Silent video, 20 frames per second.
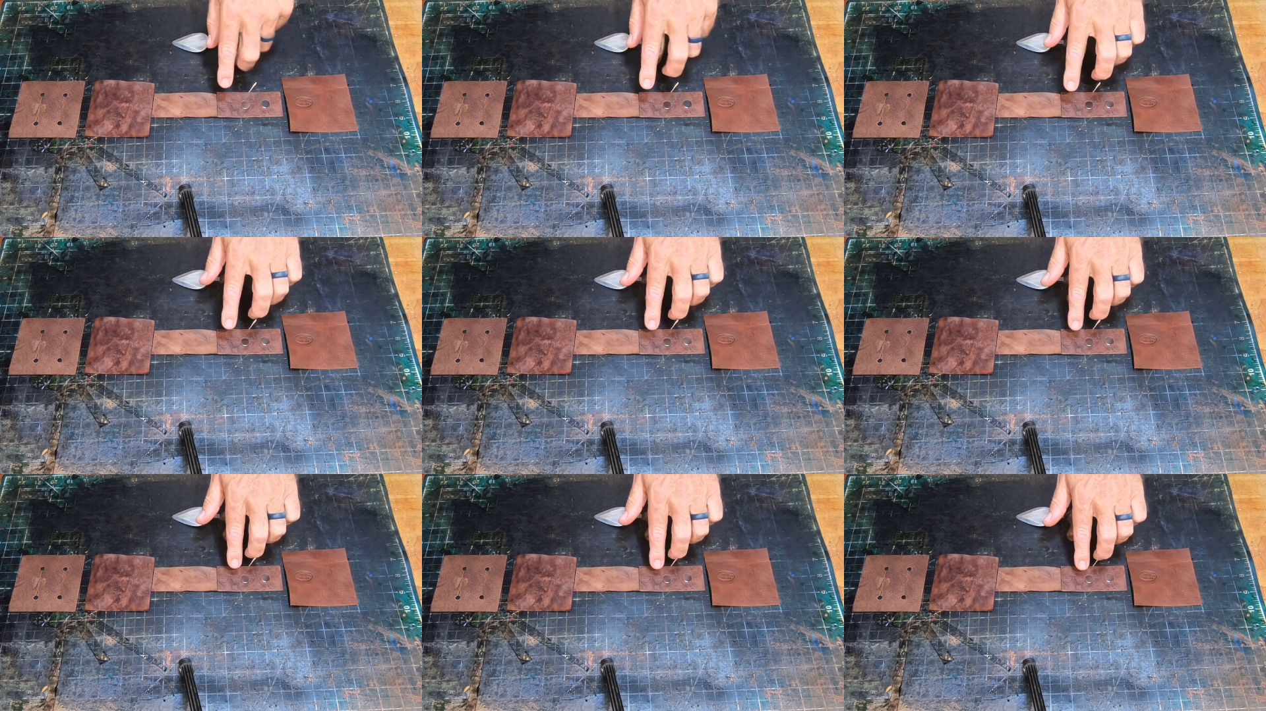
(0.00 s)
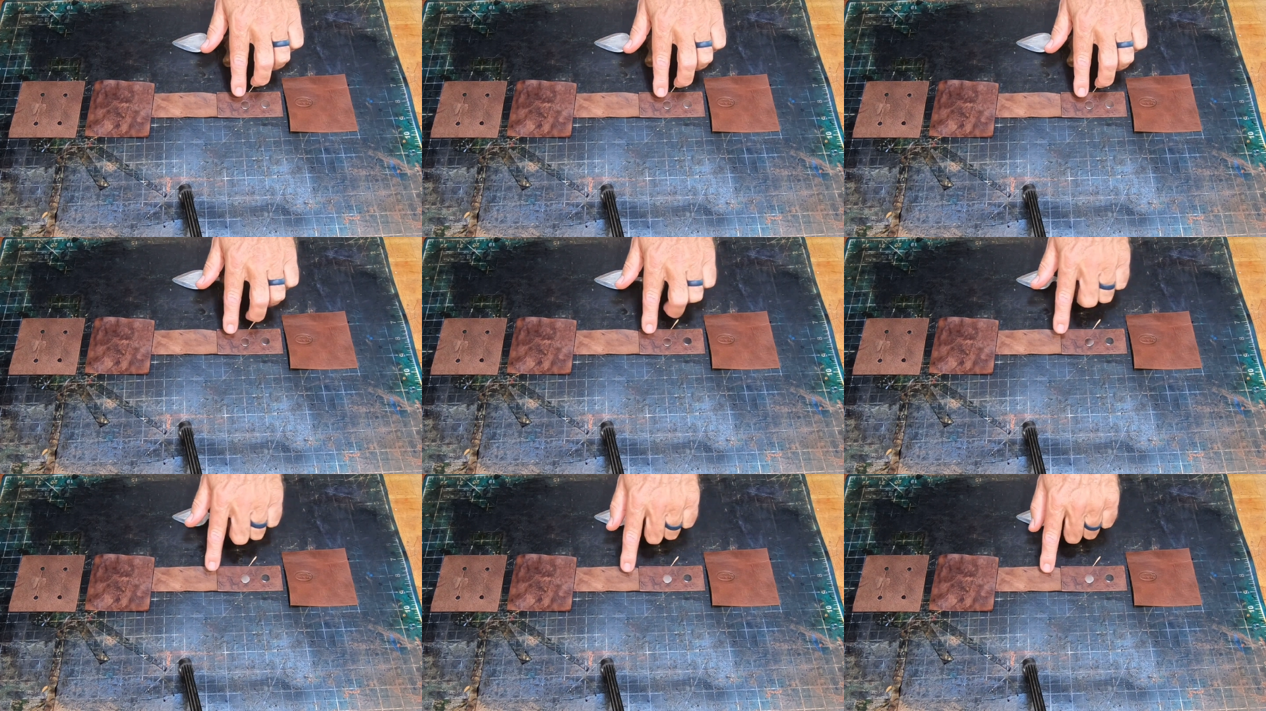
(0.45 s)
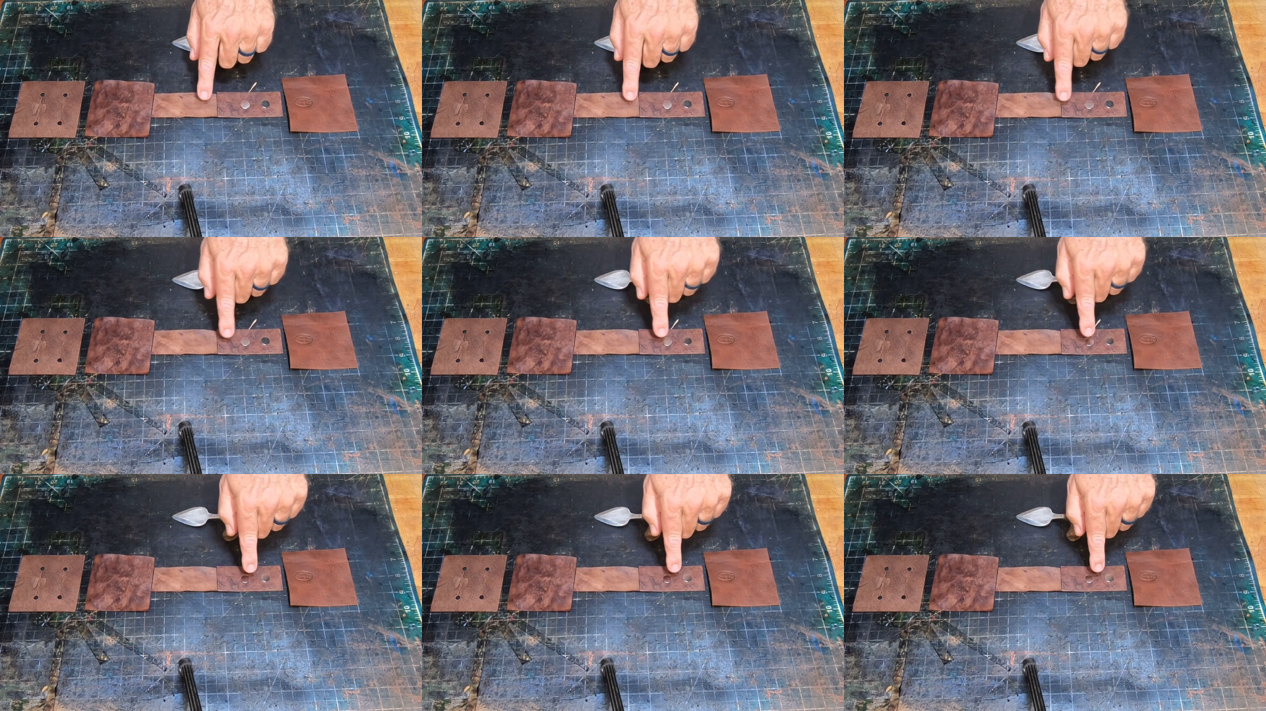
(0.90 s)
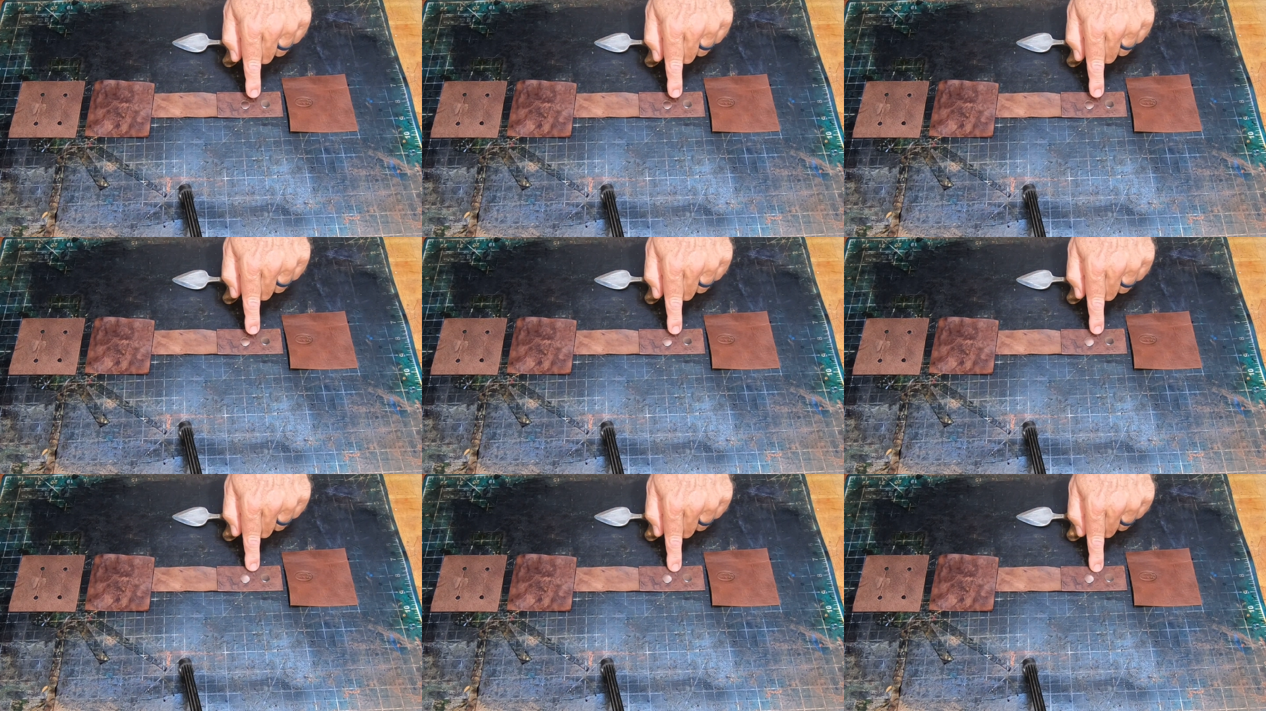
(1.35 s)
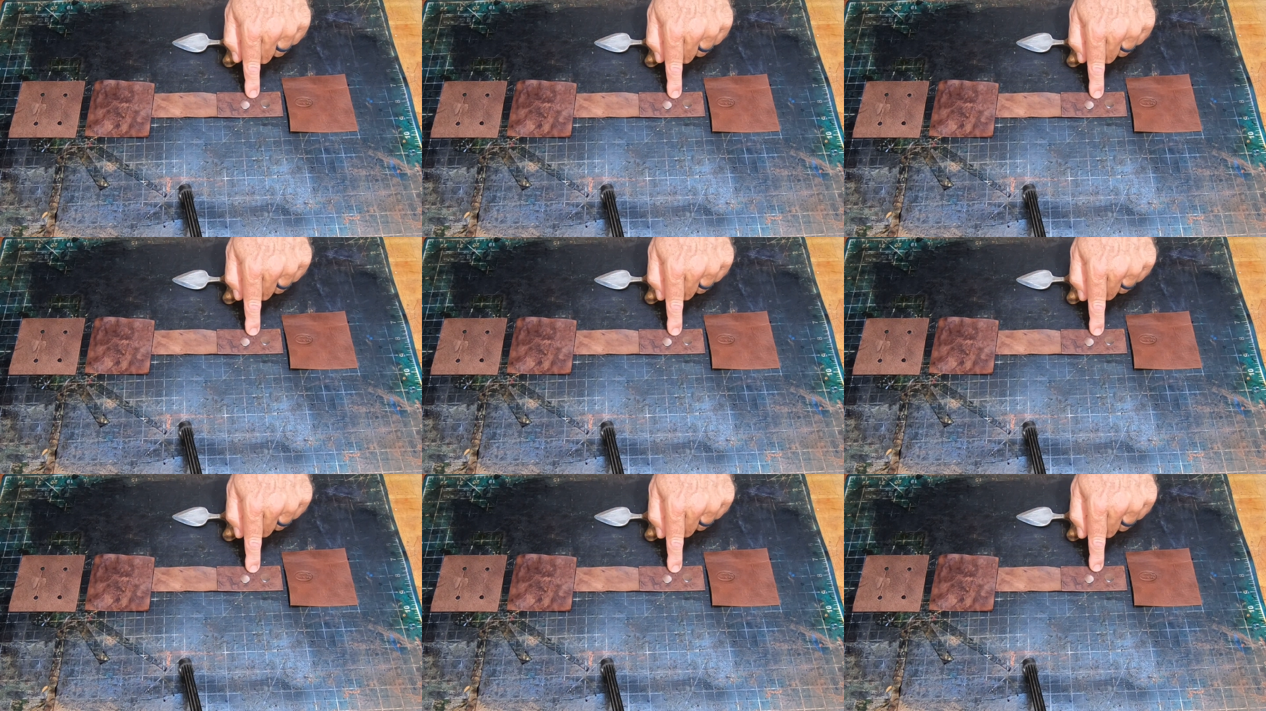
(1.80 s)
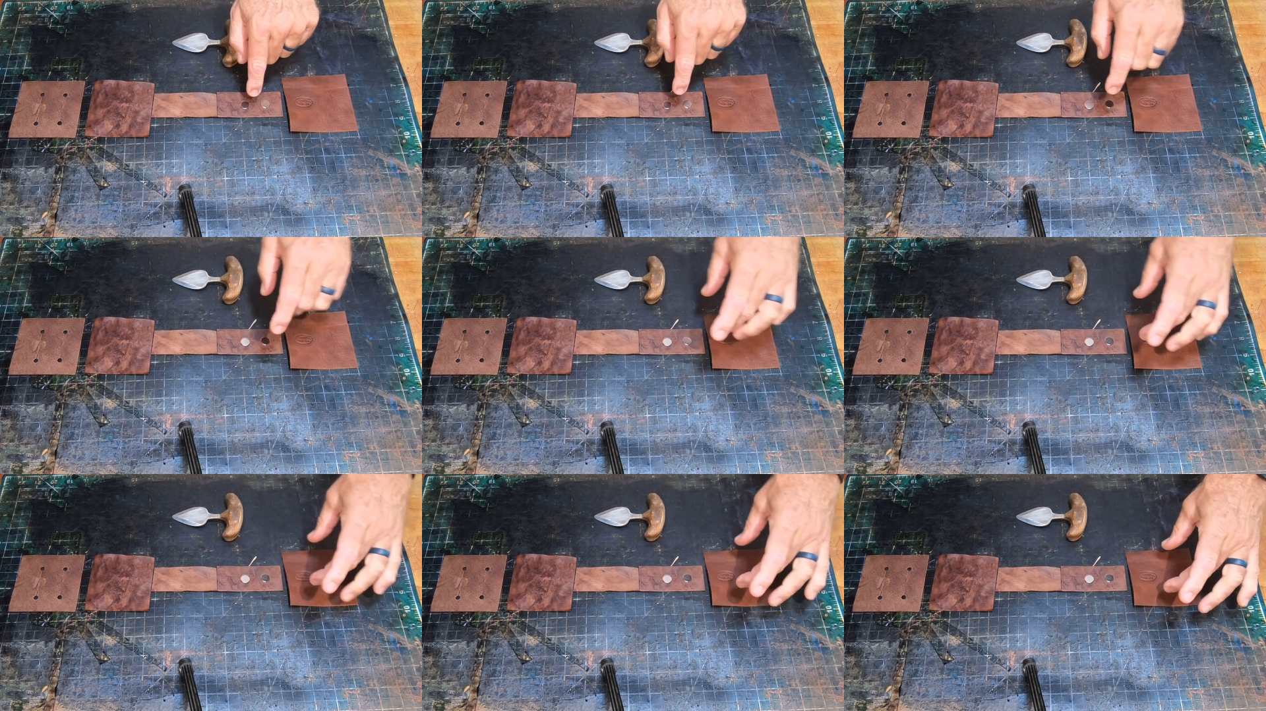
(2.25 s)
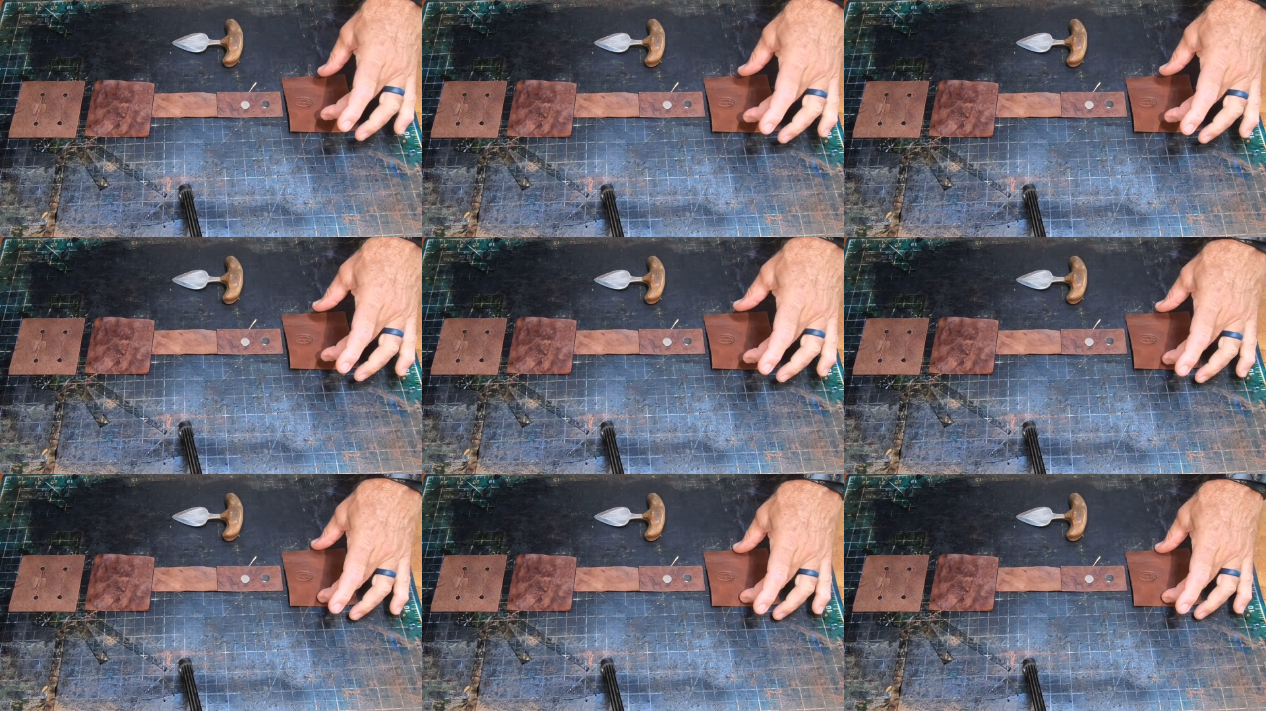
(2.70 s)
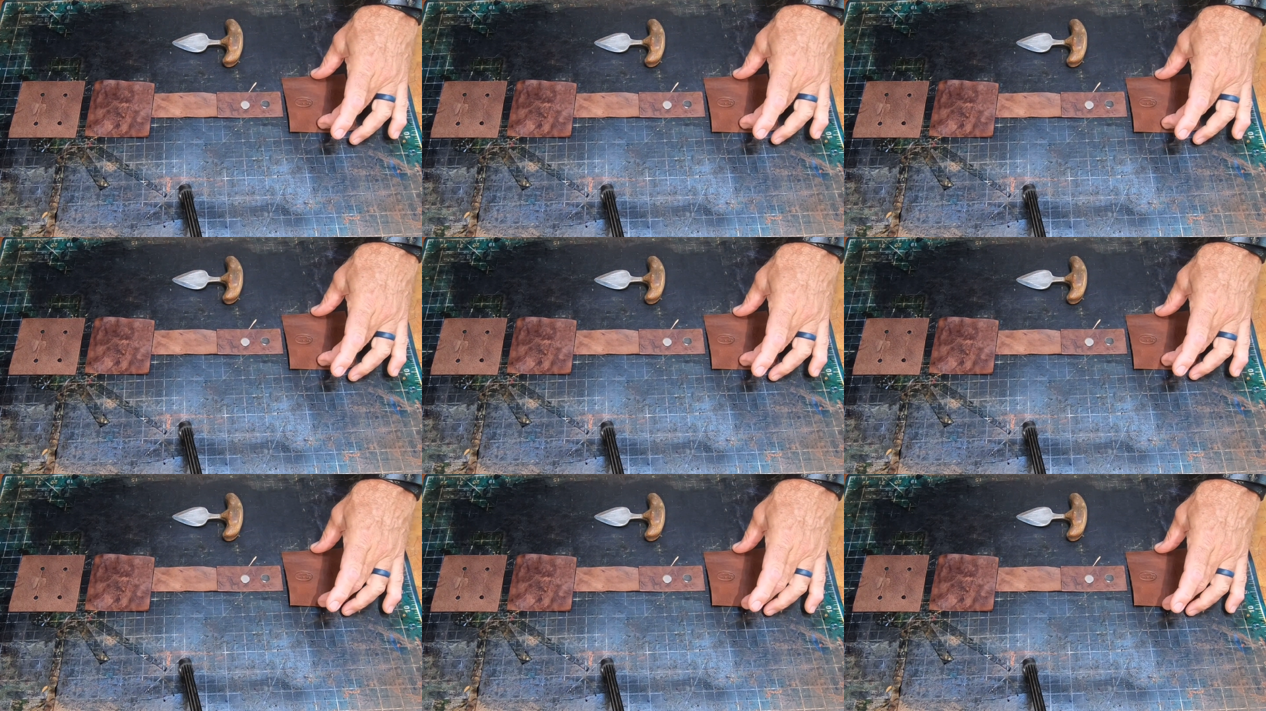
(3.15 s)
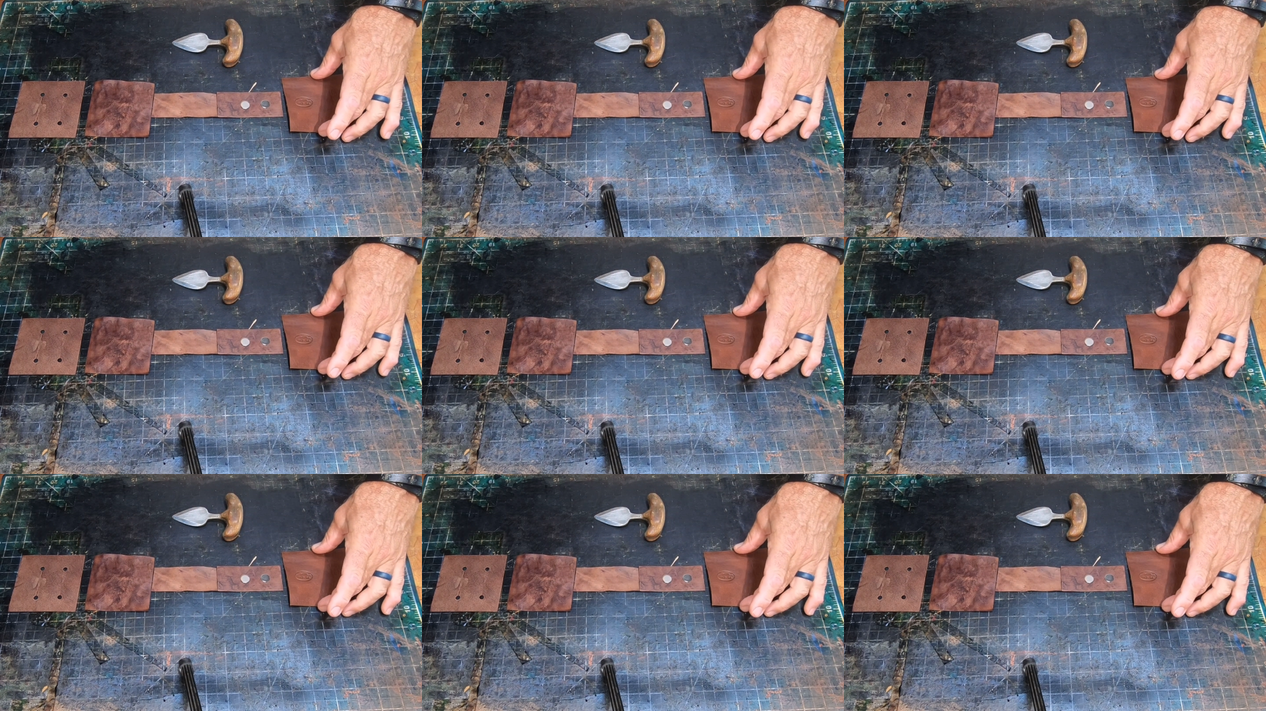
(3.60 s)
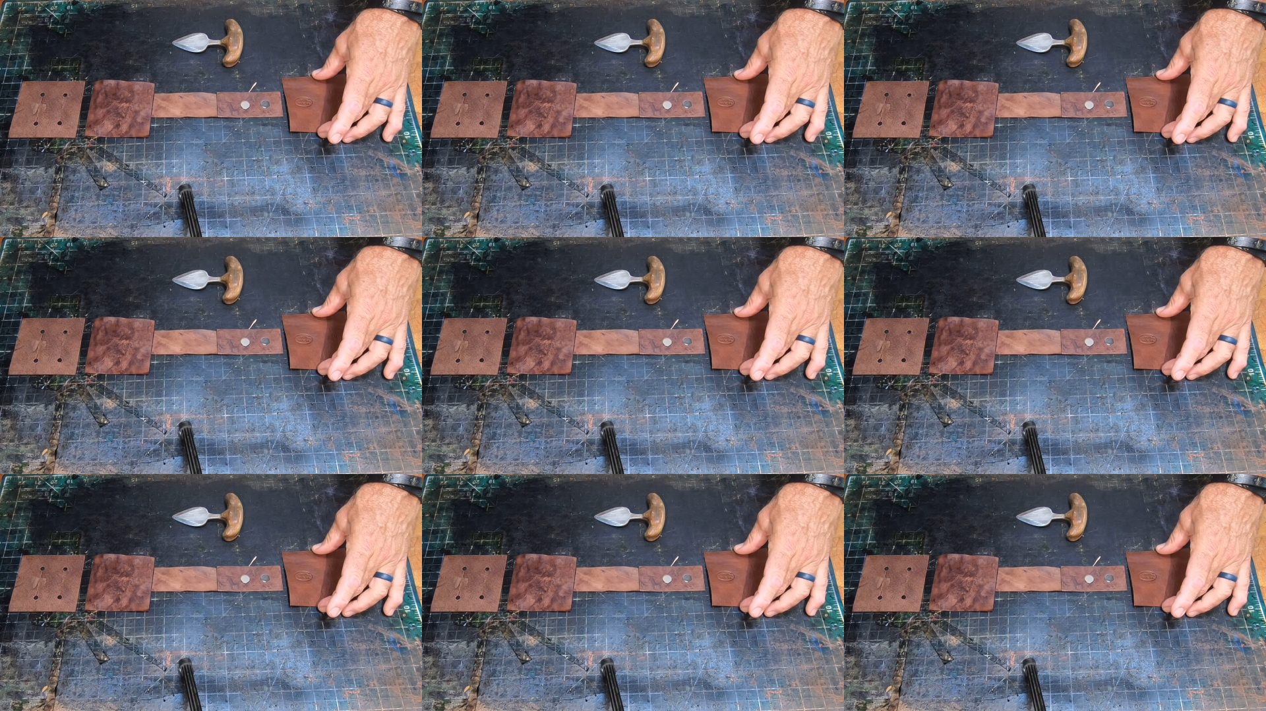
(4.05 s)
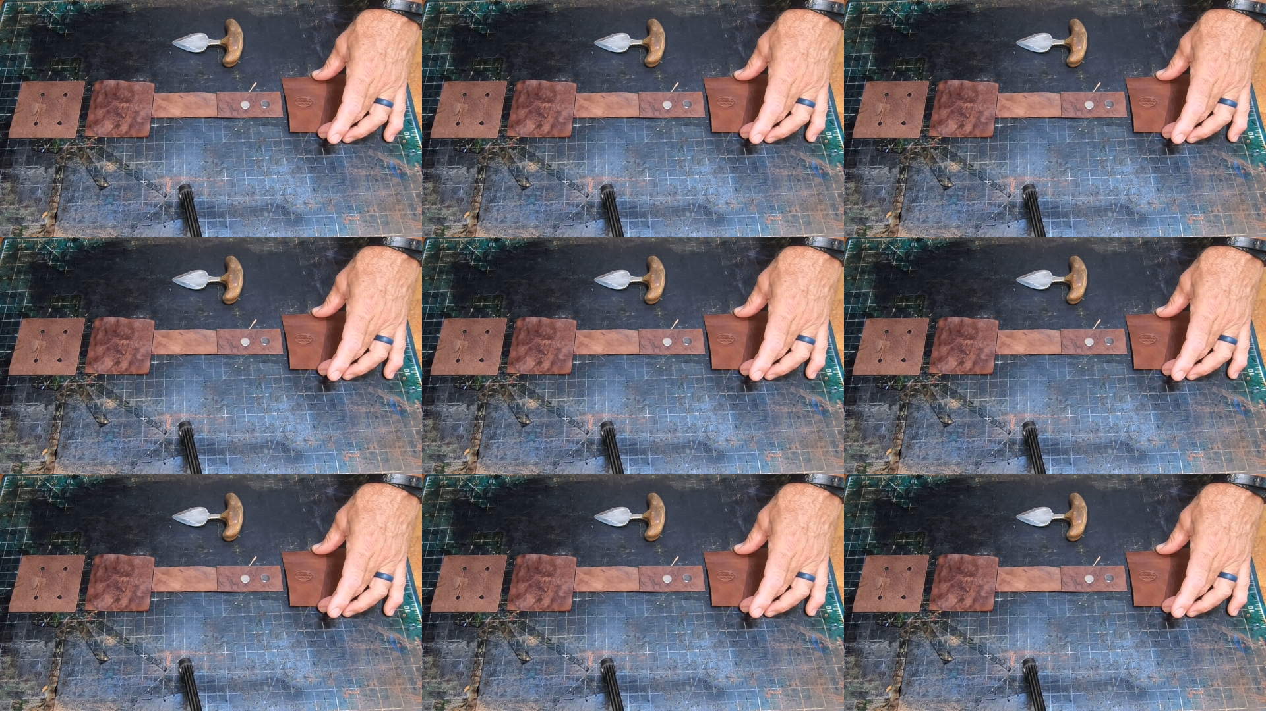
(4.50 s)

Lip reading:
No face is visible, so there are no lips to read.